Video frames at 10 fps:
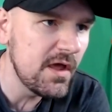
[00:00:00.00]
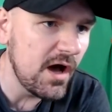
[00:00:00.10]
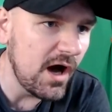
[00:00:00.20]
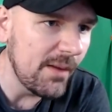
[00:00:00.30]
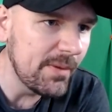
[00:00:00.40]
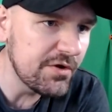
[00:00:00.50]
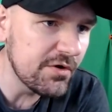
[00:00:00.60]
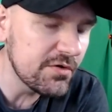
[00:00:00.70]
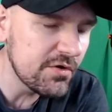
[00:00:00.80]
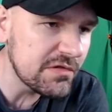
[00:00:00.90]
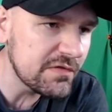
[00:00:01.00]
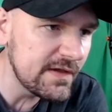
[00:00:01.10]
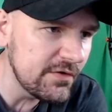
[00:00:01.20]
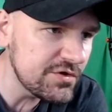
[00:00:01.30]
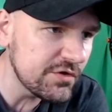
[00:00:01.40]
Uh, but your your
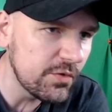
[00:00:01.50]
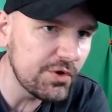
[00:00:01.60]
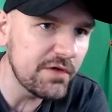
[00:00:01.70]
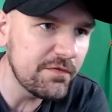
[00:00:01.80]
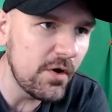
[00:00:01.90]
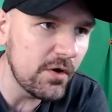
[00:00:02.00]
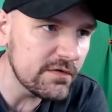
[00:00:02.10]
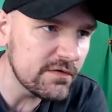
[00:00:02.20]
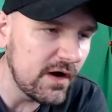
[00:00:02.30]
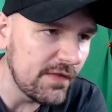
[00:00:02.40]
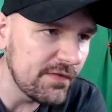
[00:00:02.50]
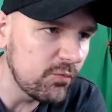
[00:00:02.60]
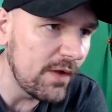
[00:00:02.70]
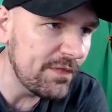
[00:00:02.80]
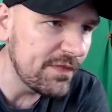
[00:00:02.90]
skills should really focus on
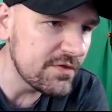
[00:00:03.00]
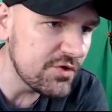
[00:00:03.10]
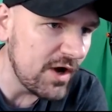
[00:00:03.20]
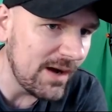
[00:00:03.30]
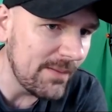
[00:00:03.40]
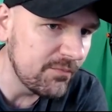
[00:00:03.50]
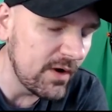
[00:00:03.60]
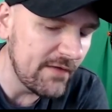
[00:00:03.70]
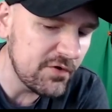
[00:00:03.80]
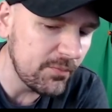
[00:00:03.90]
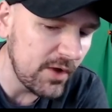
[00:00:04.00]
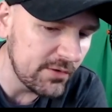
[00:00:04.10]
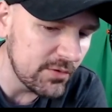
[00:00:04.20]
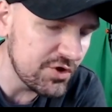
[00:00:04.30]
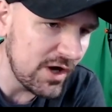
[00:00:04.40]
what the job, well, if you're applying
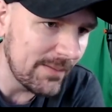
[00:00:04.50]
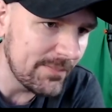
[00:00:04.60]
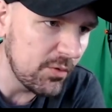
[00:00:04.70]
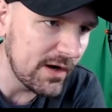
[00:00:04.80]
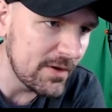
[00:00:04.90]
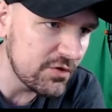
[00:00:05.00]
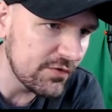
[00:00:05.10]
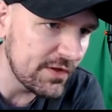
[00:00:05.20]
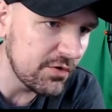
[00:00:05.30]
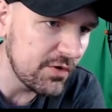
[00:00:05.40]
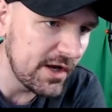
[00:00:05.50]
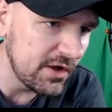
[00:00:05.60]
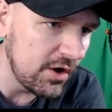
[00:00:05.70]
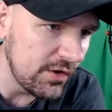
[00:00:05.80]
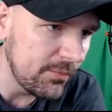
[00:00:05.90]
to a job, you want to make sure that you're hitting all the